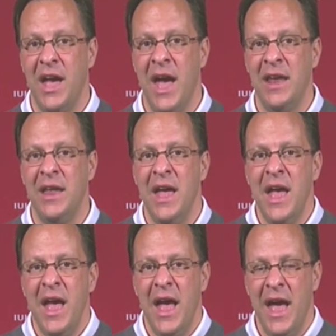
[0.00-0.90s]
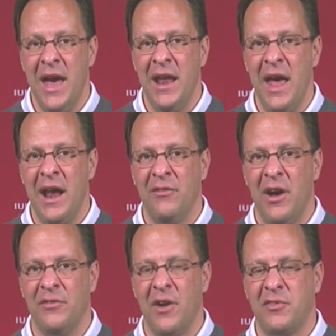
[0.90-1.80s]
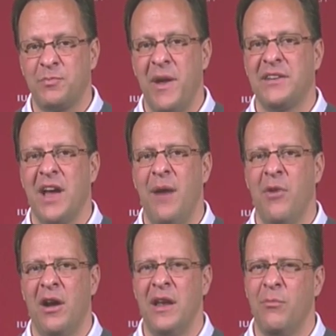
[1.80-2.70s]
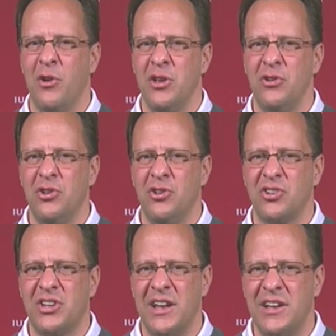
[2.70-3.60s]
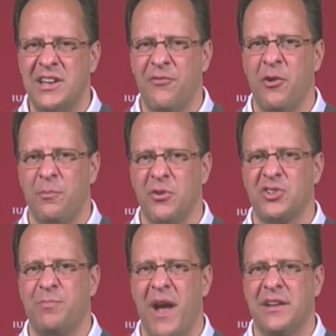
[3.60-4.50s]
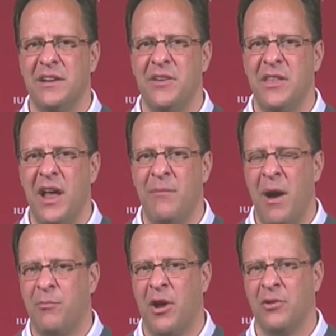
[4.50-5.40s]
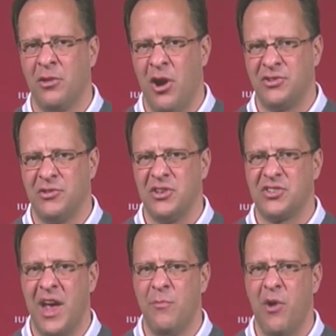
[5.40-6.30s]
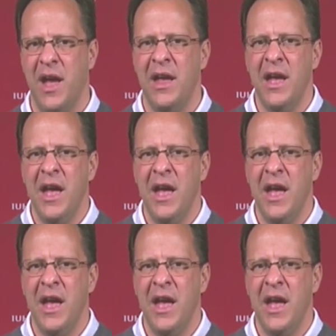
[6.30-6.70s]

And I've spent time around him where you just get a different perspective. And my brother-in-laws are the same way.